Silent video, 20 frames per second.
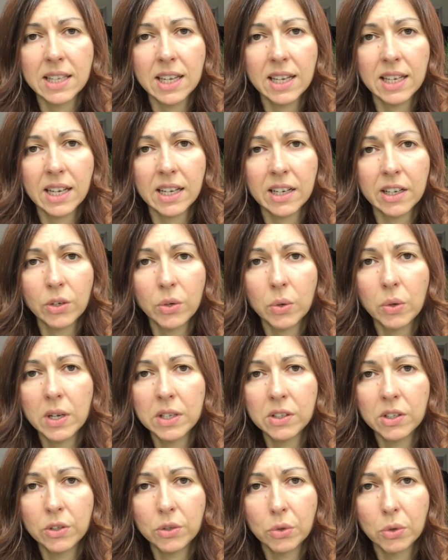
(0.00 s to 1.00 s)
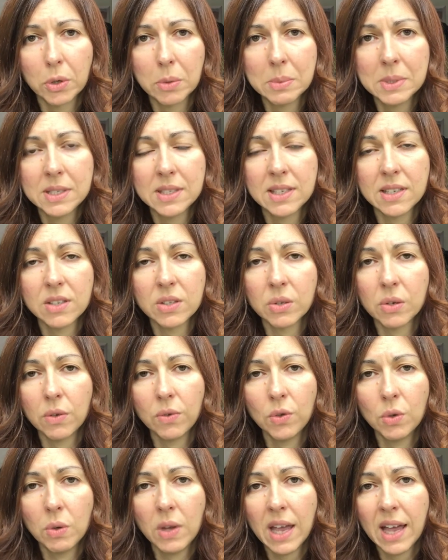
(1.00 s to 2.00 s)
They kind of go under dormancy, so
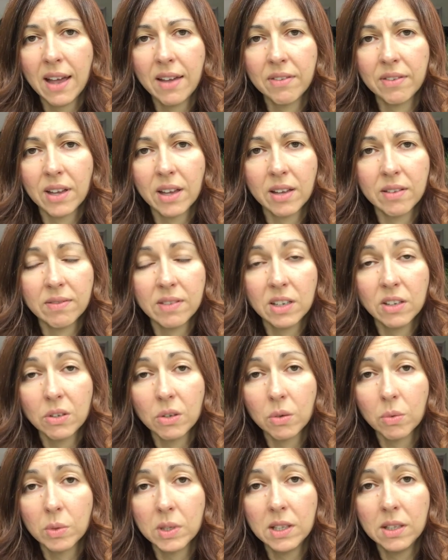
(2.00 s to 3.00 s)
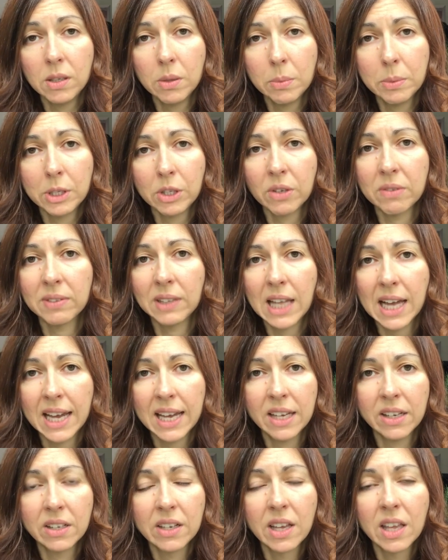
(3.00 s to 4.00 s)
if you have a window with a little bit of
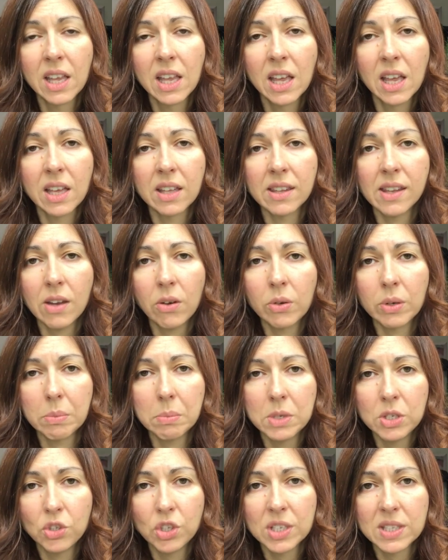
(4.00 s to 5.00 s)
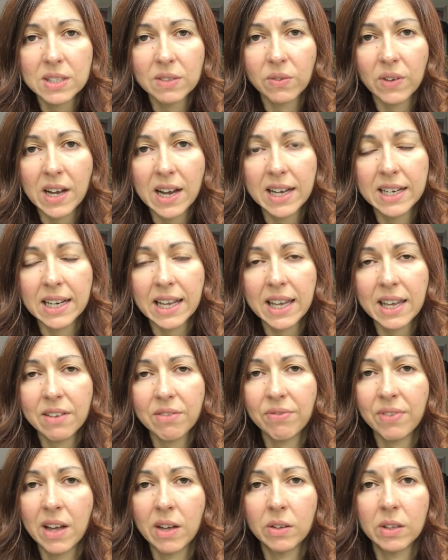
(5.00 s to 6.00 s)
light, they're going to be just fine. I
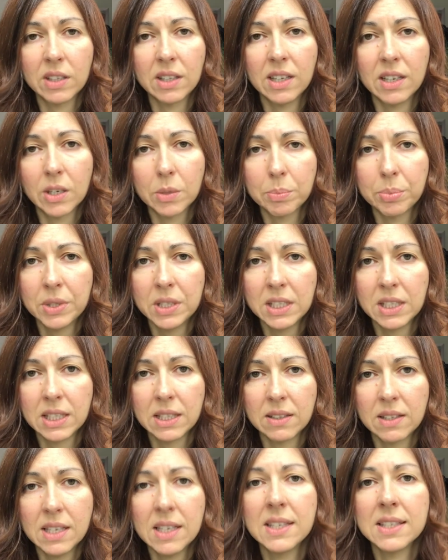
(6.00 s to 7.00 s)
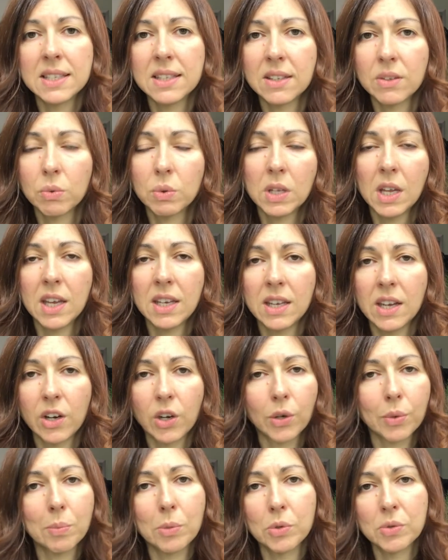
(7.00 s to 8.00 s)
have found that they are pretty easy to take
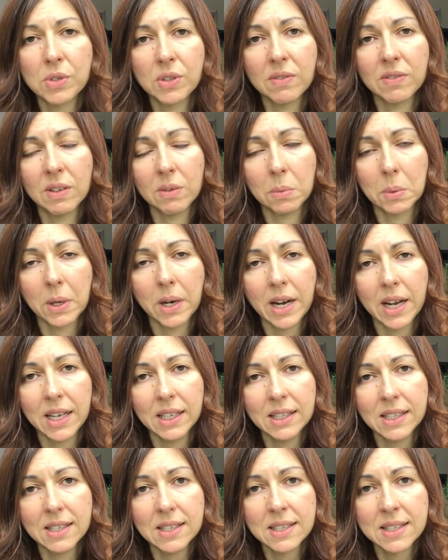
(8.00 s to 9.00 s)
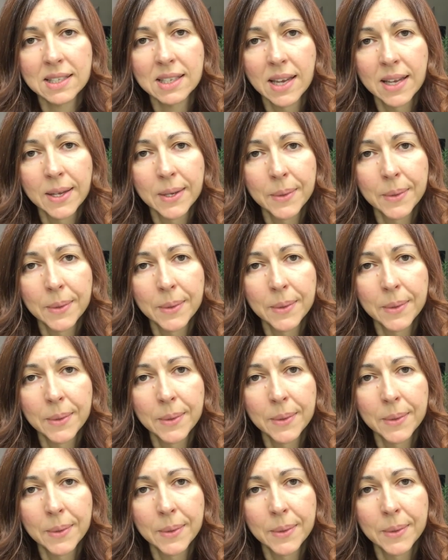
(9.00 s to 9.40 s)
care of, most of the varieties.